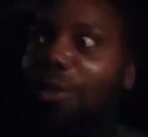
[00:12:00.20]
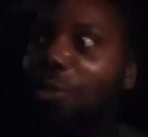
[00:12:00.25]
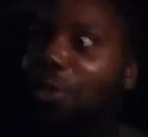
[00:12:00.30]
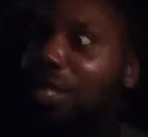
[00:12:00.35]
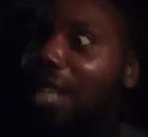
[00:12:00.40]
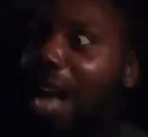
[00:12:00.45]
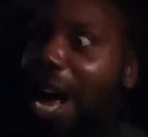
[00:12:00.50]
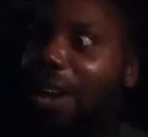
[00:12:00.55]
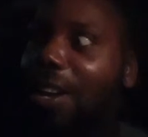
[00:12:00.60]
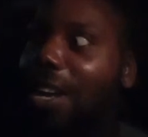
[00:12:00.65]
and
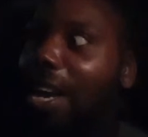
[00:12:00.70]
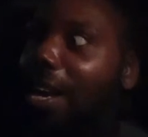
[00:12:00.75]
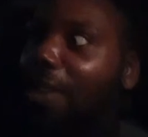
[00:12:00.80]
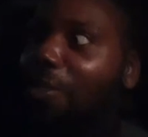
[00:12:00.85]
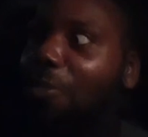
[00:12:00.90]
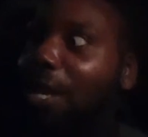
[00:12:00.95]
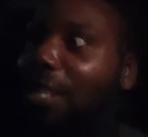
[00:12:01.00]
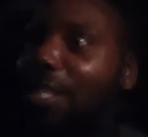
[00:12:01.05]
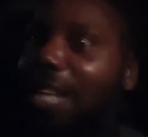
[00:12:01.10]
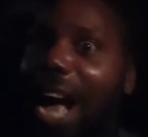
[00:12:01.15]
was like,
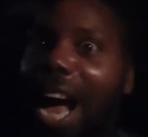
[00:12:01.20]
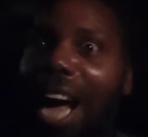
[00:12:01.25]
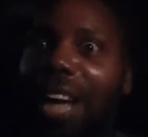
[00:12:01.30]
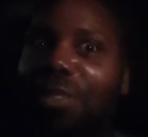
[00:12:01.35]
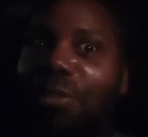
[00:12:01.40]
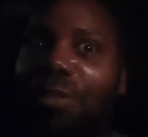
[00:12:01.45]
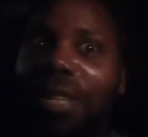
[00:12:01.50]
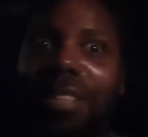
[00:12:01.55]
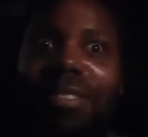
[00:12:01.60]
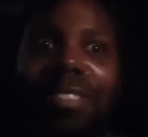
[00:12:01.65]
what?
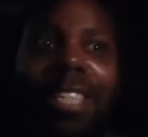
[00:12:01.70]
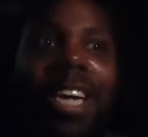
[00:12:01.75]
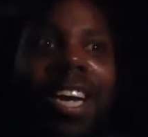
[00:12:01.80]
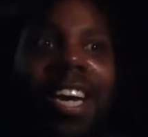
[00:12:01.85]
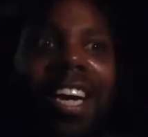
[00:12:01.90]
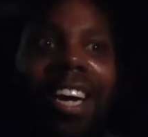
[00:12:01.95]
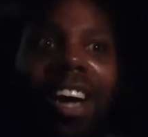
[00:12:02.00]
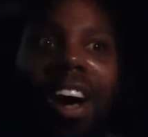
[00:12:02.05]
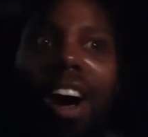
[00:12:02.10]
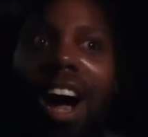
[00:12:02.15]
What?
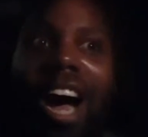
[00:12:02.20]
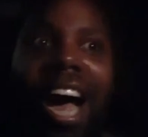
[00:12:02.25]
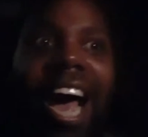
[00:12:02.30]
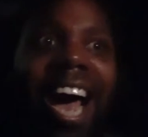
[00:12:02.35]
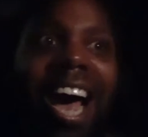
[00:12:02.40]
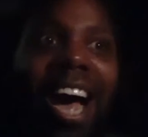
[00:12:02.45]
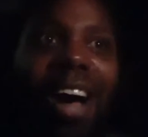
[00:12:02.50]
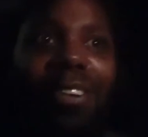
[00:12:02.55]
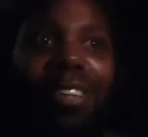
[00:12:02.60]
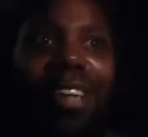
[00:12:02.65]
Oh,
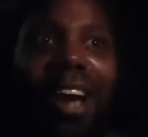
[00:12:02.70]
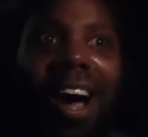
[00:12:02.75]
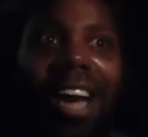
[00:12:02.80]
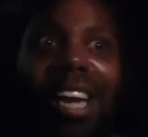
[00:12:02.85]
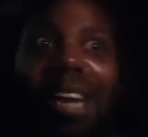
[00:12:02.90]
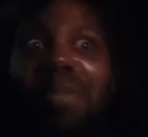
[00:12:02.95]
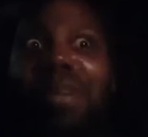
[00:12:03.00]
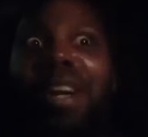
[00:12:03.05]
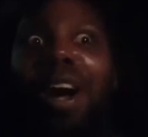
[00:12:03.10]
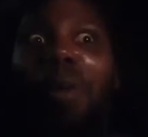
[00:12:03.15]
hell no!
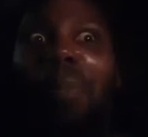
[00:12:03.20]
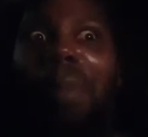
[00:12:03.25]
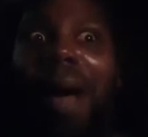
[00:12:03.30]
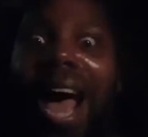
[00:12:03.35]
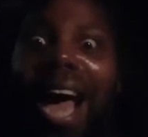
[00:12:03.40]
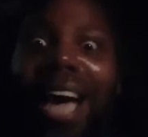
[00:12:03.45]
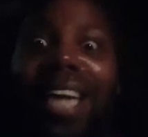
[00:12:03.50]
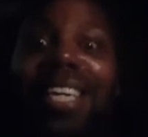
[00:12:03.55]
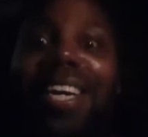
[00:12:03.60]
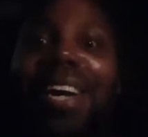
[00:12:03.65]
Let me go
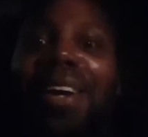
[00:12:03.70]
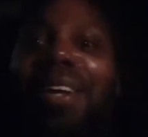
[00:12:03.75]
back.